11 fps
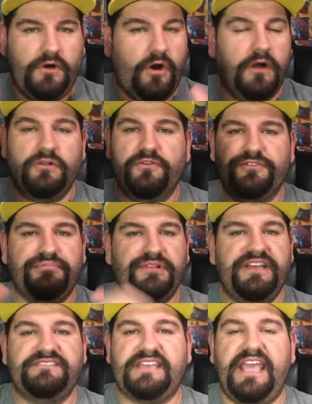all over the
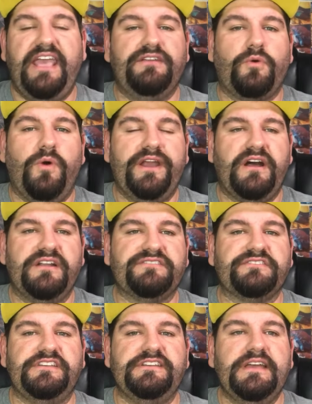place, and quite
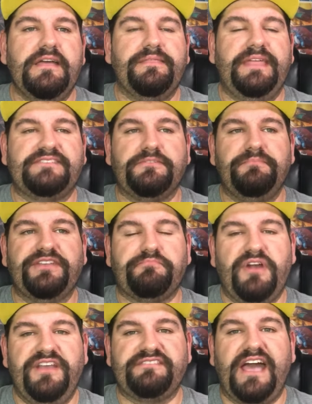honestly, that's the best
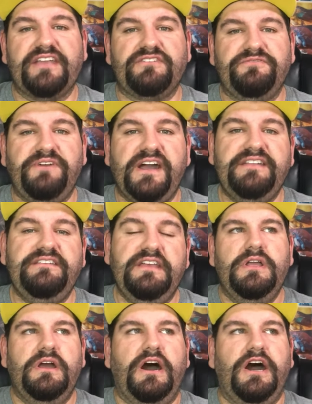price I could find.
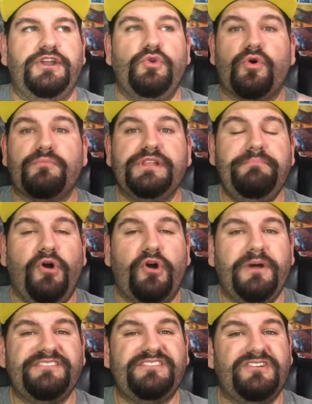Normally,
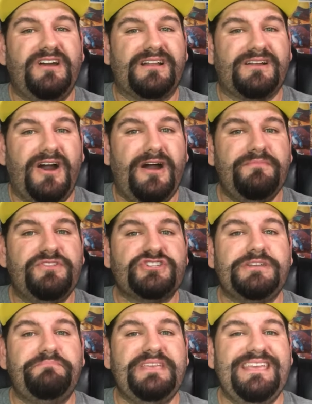PokemonCenter.com, the
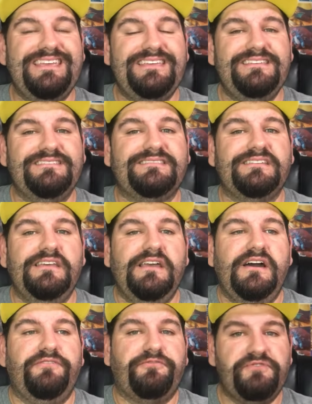shipping is
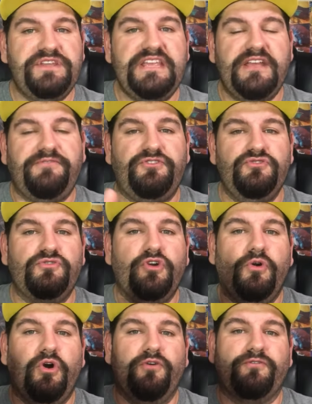free if you
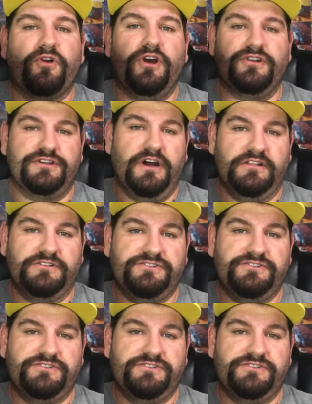go over $100.